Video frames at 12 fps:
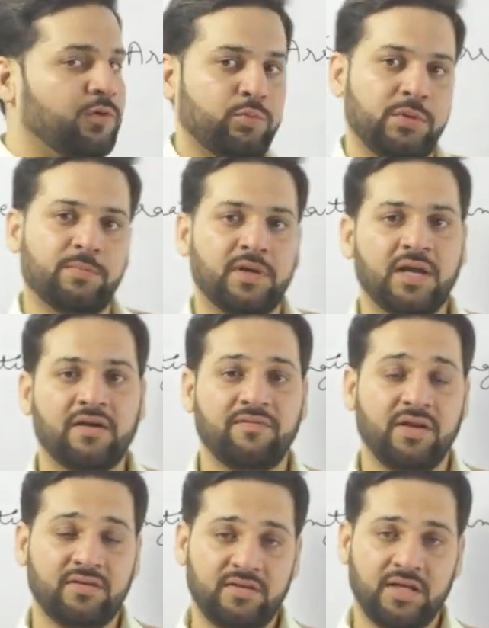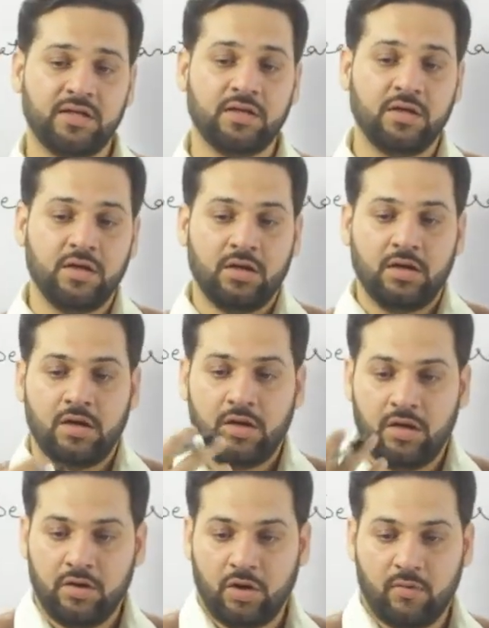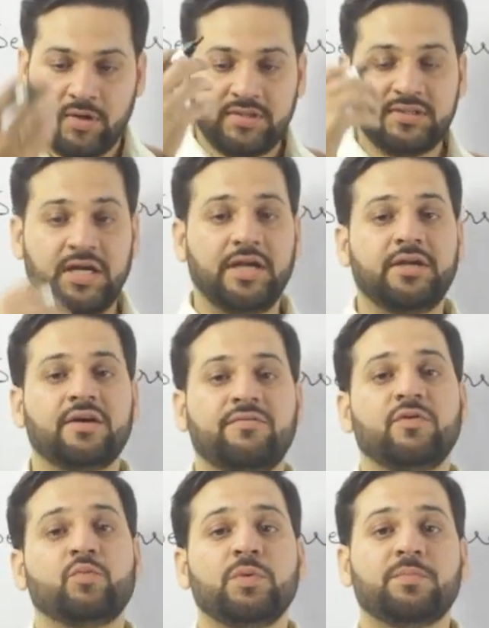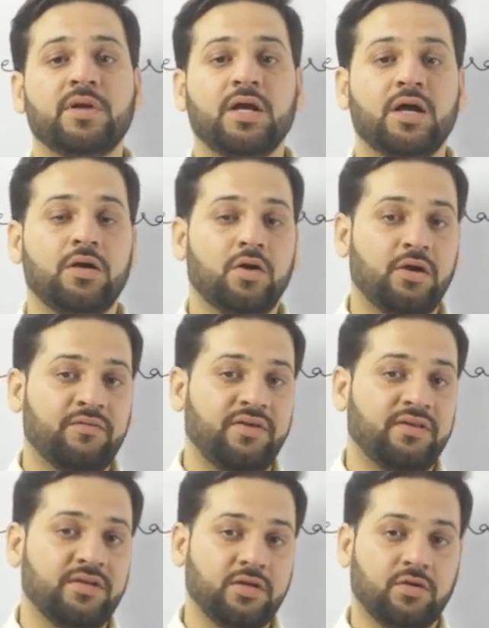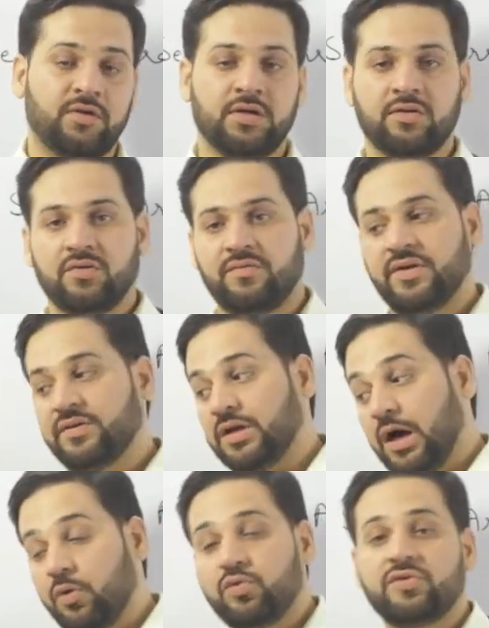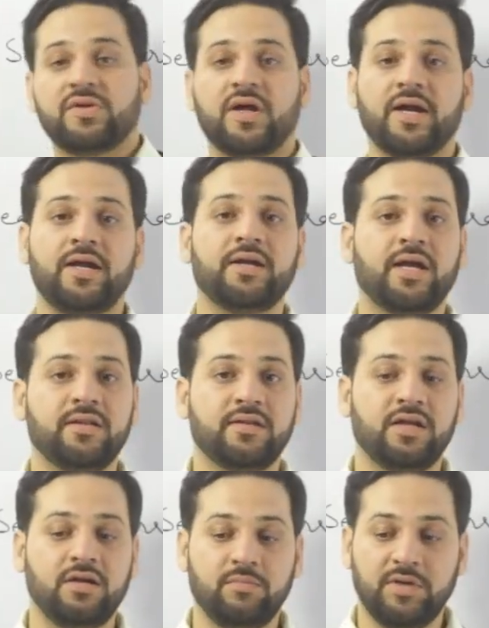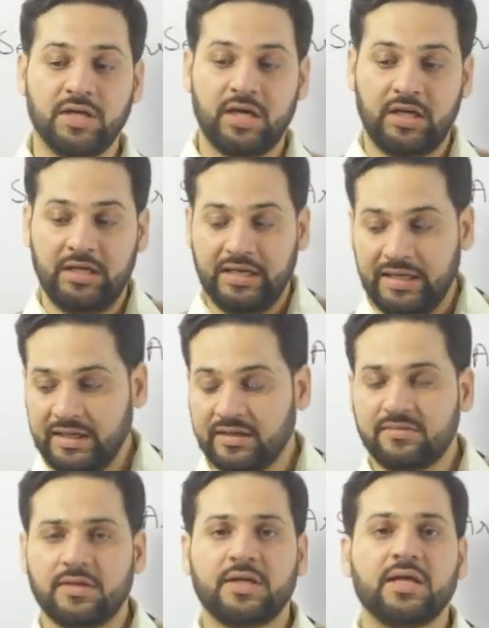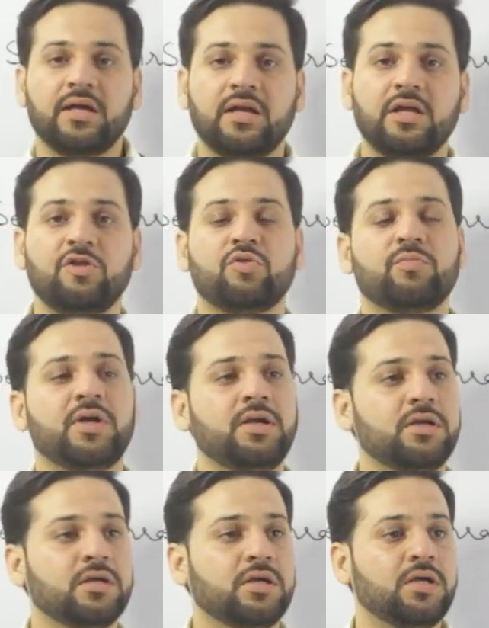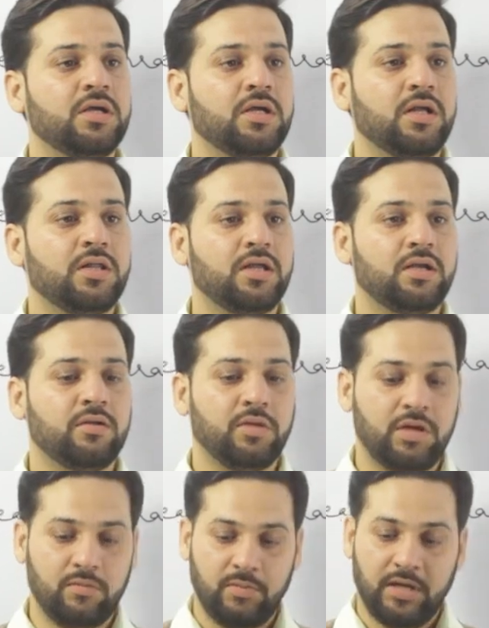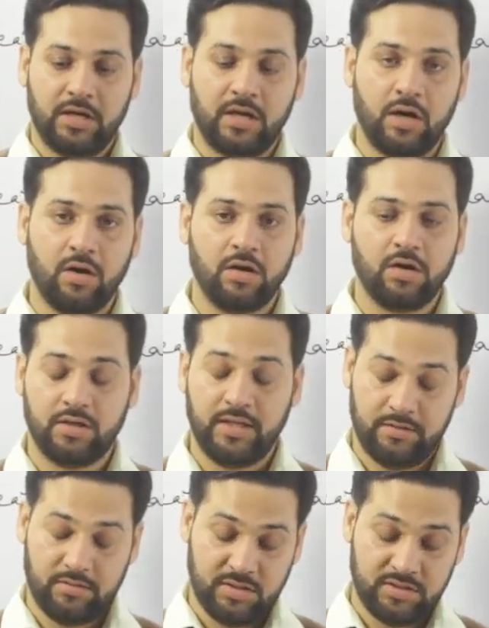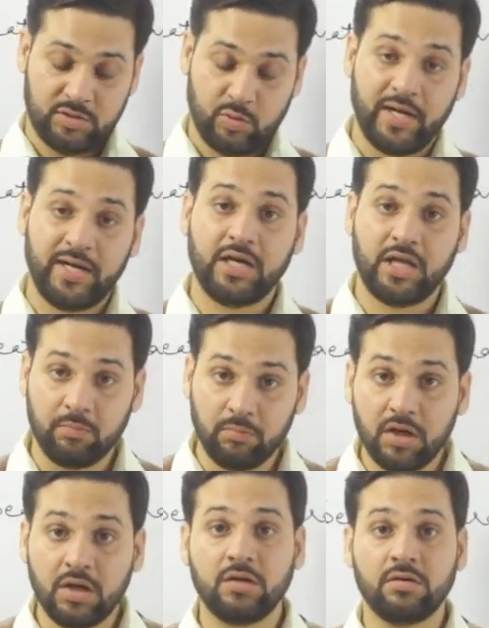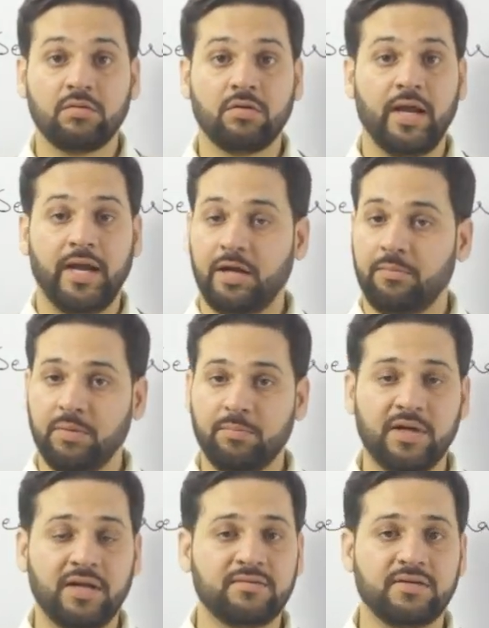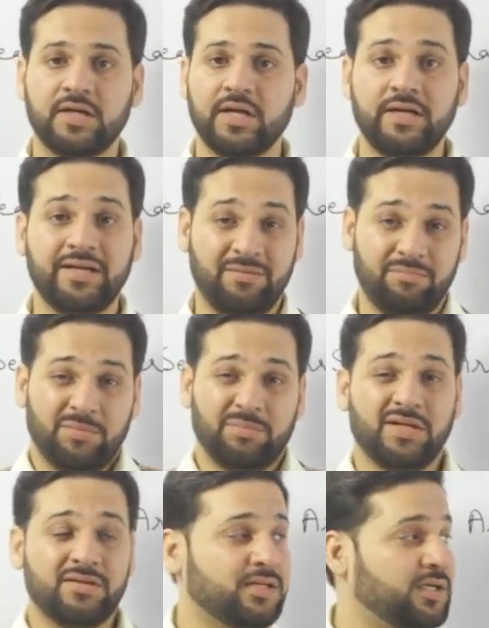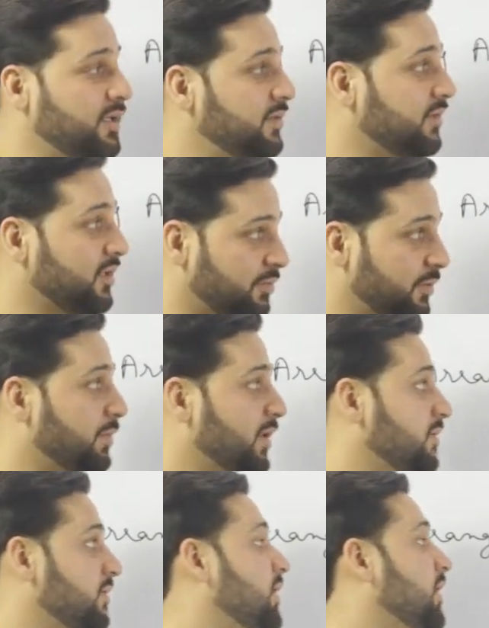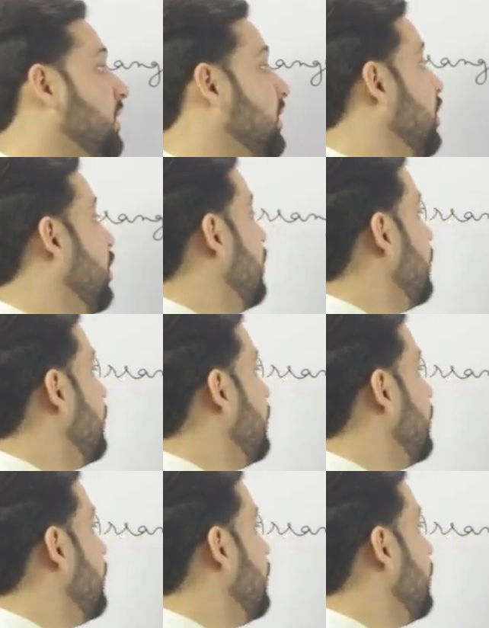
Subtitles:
Few people are facing towards center, few people are not facing towards, so facing outside, and there will be a linear seating arrangement. Then there will be a square table, 8 people are sitting, 10 people are sitting, 6 people are sitting.